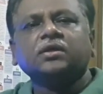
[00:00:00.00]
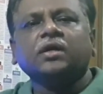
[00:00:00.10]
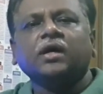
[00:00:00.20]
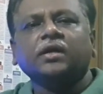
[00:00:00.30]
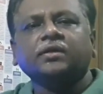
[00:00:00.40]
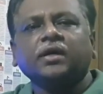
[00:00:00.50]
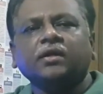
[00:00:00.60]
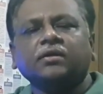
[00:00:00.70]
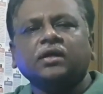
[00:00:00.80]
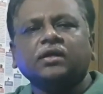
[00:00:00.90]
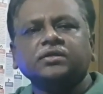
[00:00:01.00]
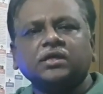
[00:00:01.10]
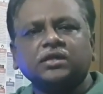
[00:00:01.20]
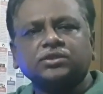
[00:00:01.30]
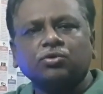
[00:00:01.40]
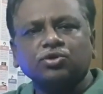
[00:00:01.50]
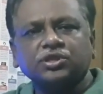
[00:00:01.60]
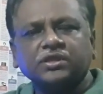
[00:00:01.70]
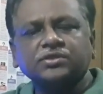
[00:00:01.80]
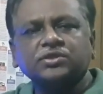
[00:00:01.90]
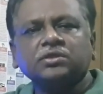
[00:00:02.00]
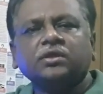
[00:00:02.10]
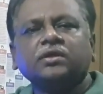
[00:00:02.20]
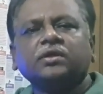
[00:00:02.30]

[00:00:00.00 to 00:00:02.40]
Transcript: and then research questions,